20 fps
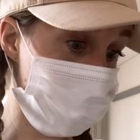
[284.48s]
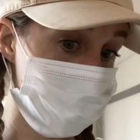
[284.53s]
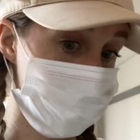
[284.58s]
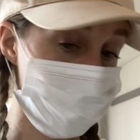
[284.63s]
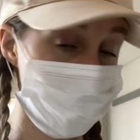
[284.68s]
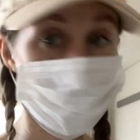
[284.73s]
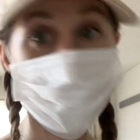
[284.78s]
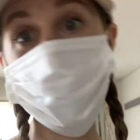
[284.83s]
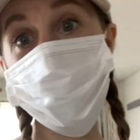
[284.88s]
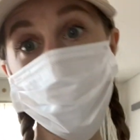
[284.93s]

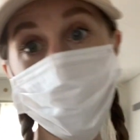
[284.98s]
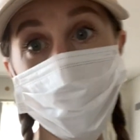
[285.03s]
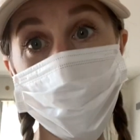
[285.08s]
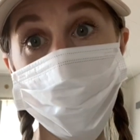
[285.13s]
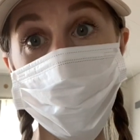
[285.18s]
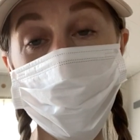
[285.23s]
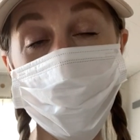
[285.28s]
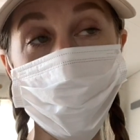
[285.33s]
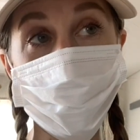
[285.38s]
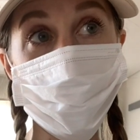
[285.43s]
So yeah, it's been a
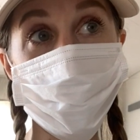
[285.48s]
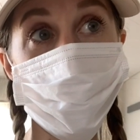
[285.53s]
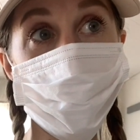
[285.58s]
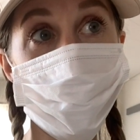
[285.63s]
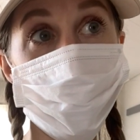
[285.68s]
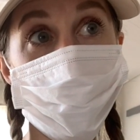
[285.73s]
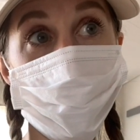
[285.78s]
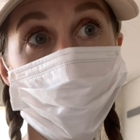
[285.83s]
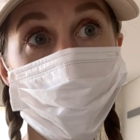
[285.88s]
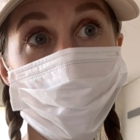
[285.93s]

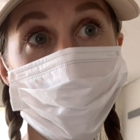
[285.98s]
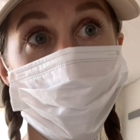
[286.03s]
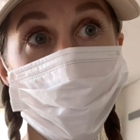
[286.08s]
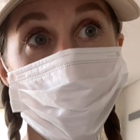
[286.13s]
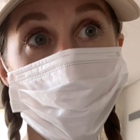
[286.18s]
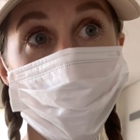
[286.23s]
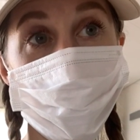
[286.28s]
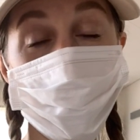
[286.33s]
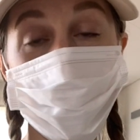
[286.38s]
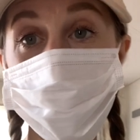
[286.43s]
while.
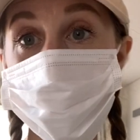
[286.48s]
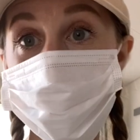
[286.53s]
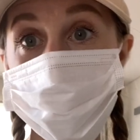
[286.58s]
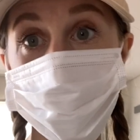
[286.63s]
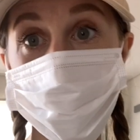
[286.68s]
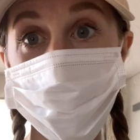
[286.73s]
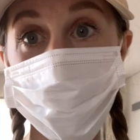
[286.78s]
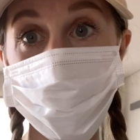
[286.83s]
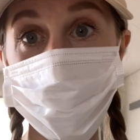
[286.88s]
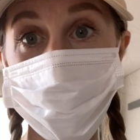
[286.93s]
See what's
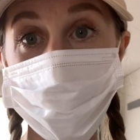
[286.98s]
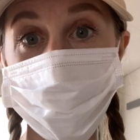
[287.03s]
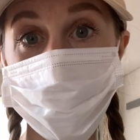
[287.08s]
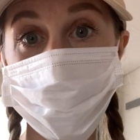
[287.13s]
going on.